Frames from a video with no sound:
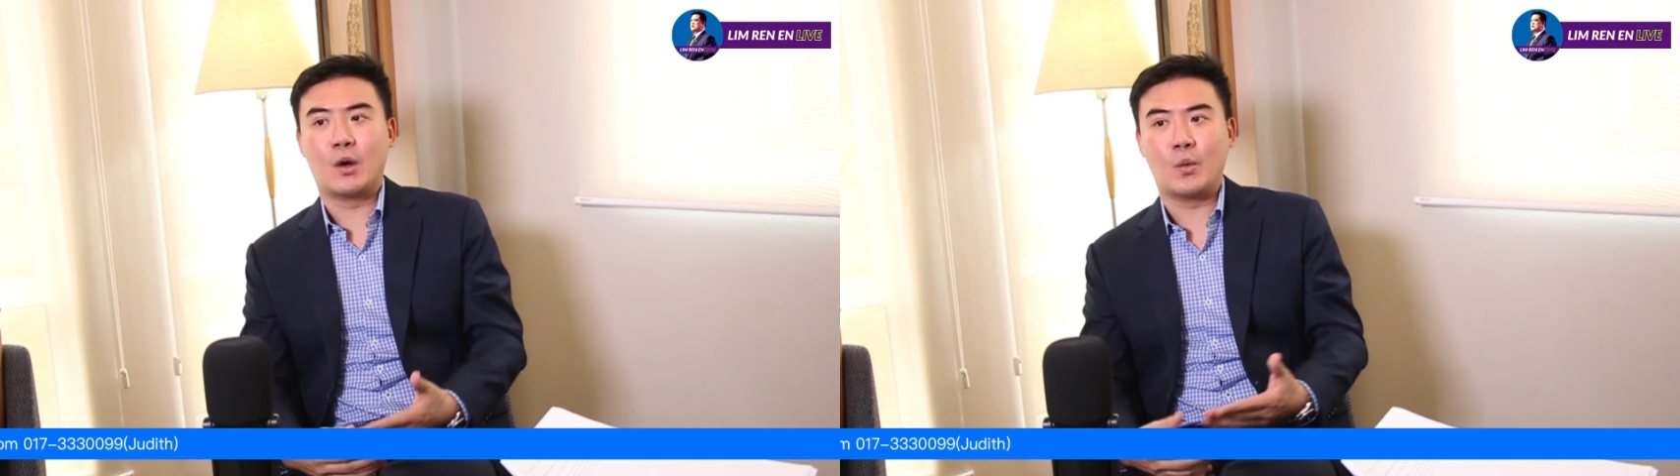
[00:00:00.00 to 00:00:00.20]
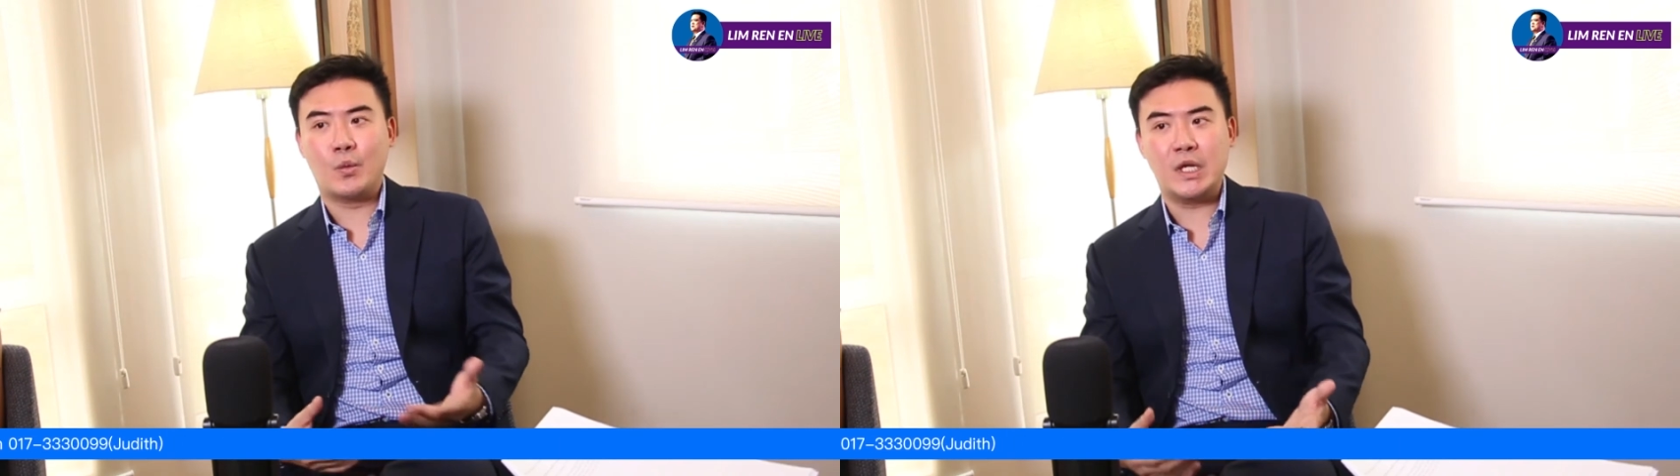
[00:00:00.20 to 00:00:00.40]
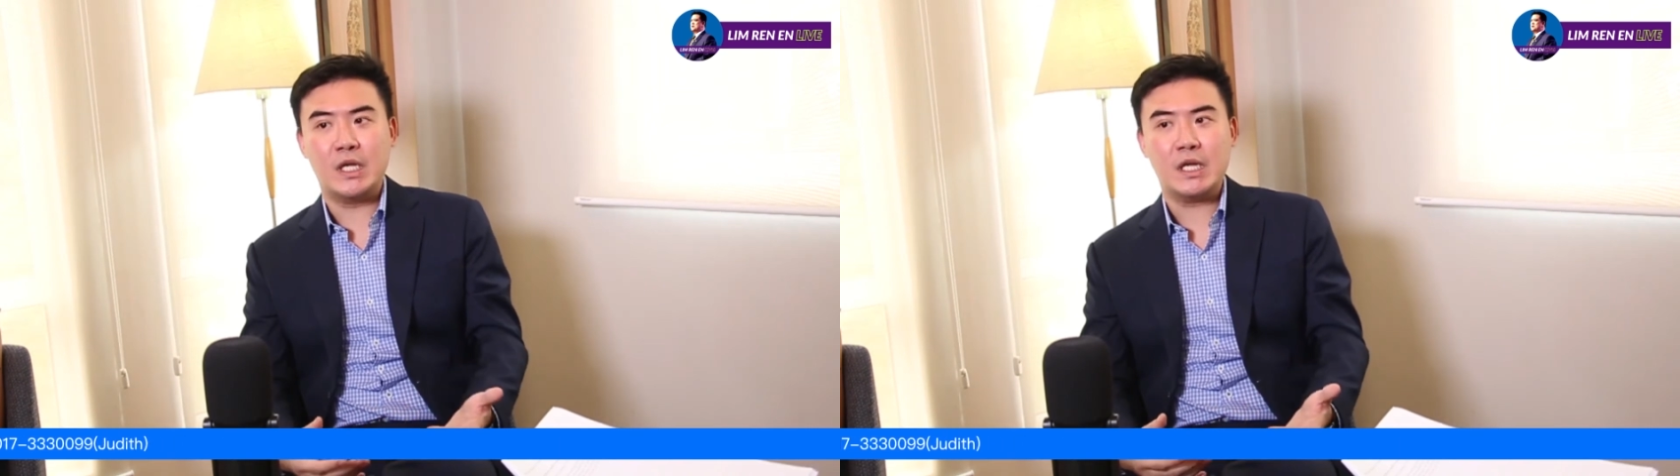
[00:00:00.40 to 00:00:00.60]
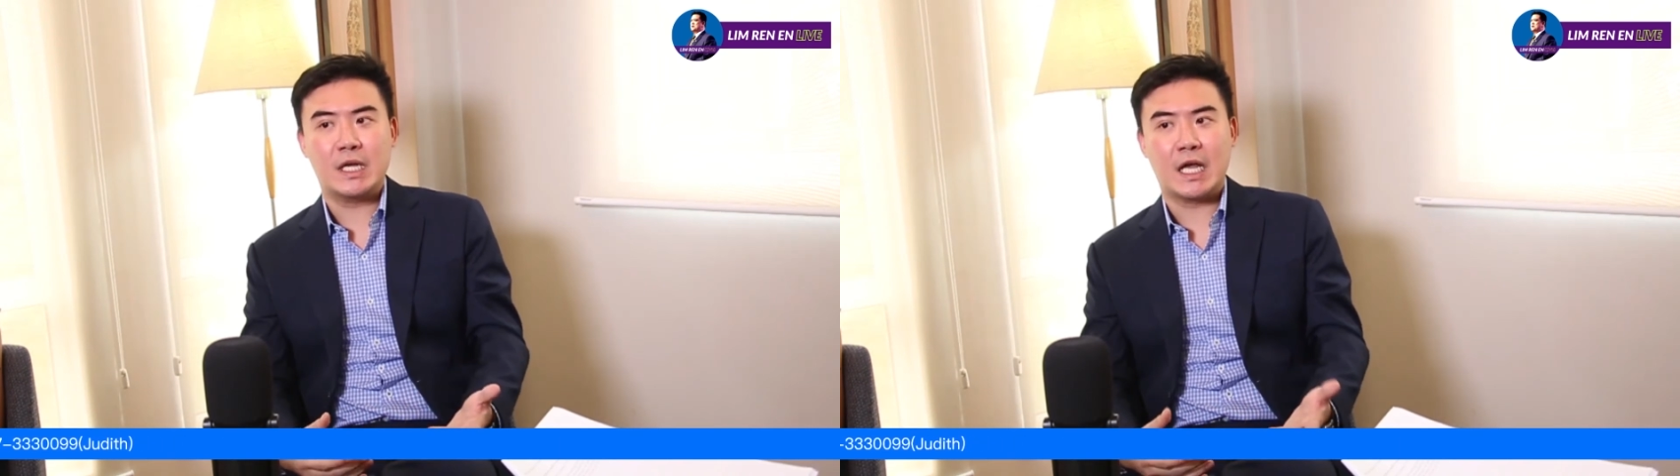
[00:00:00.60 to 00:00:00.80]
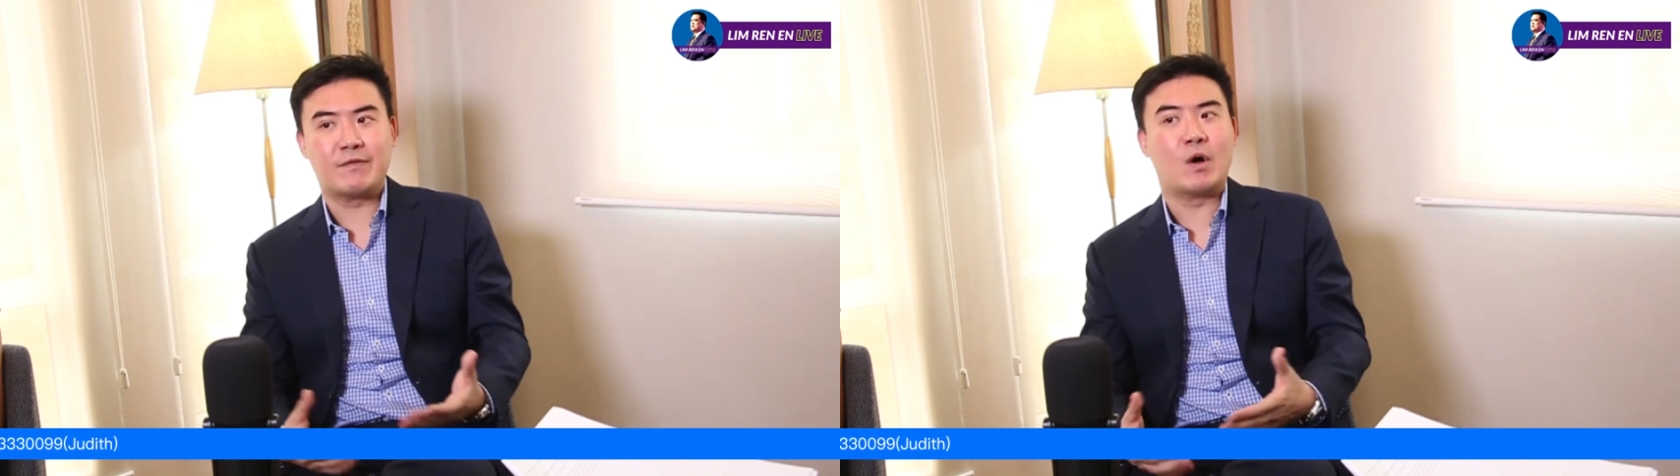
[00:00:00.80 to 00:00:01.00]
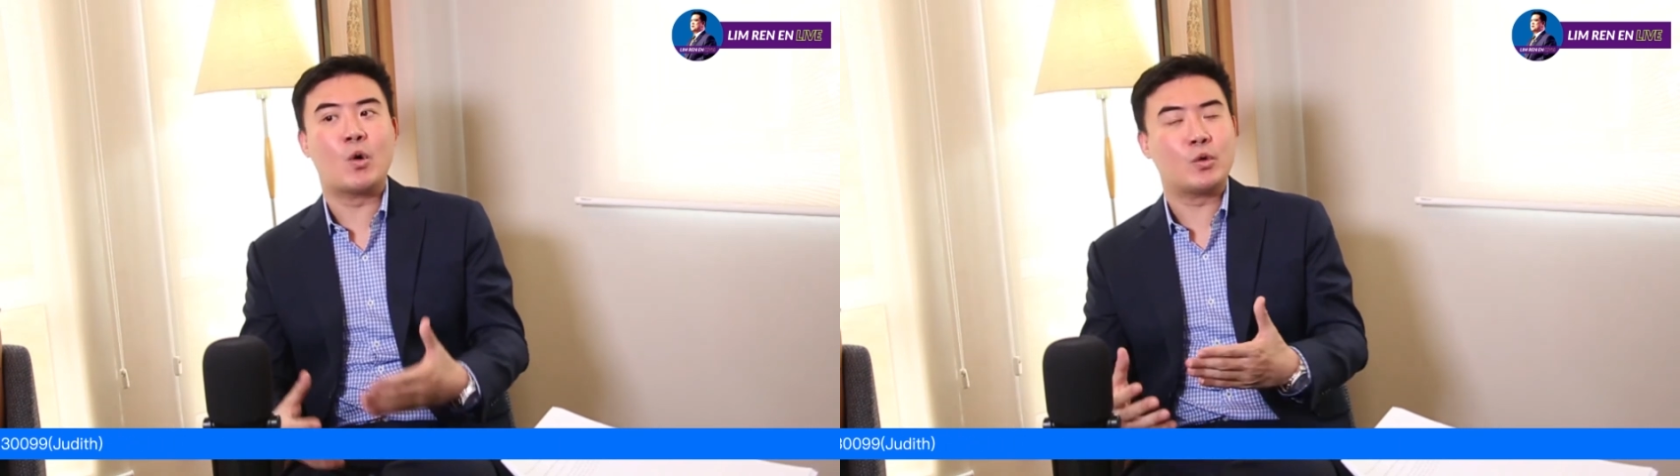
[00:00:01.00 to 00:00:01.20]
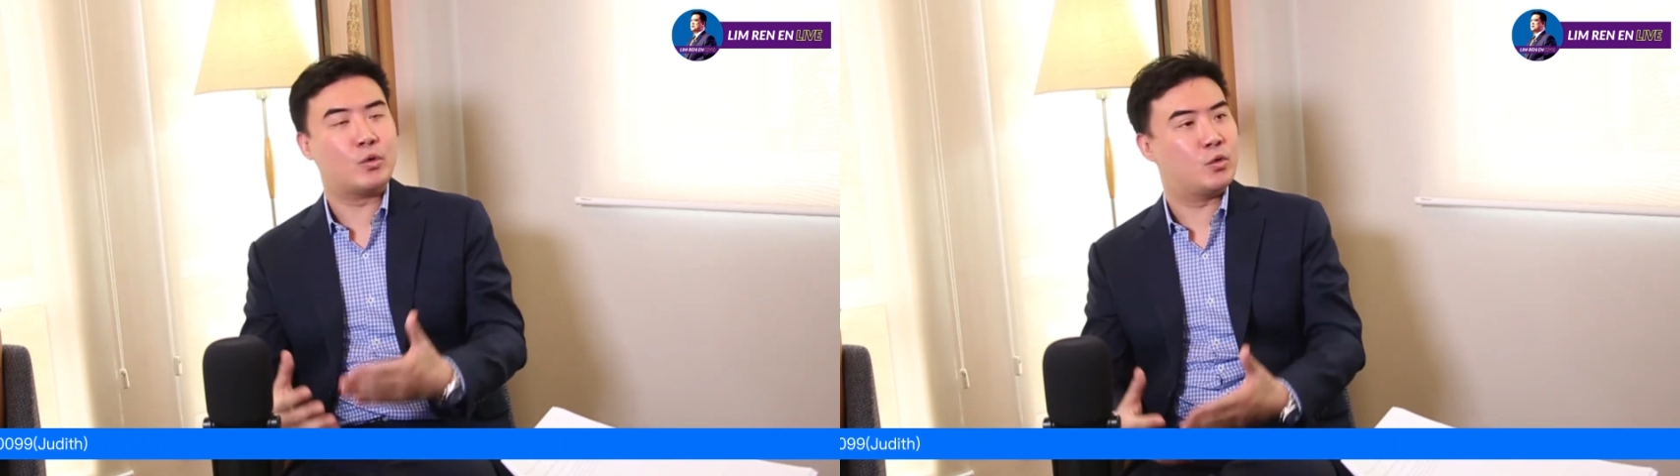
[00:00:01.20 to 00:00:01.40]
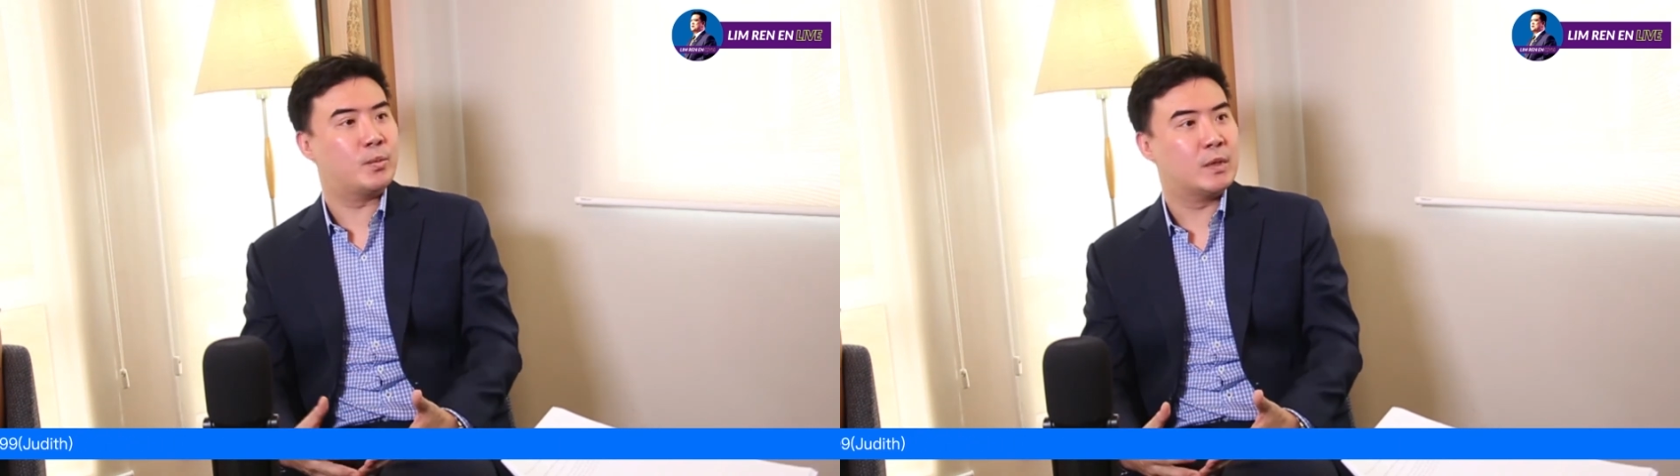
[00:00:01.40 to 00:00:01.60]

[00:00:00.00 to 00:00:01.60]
we have our own group.